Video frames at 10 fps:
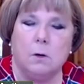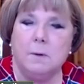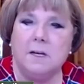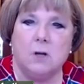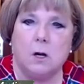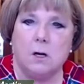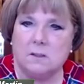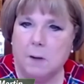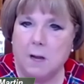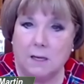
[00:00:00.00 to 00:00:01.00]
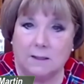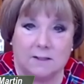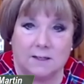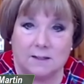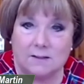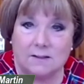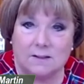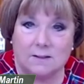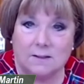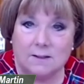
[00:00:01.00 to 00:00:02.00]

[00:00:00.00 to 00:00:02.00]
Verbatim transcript: nobody talks politics.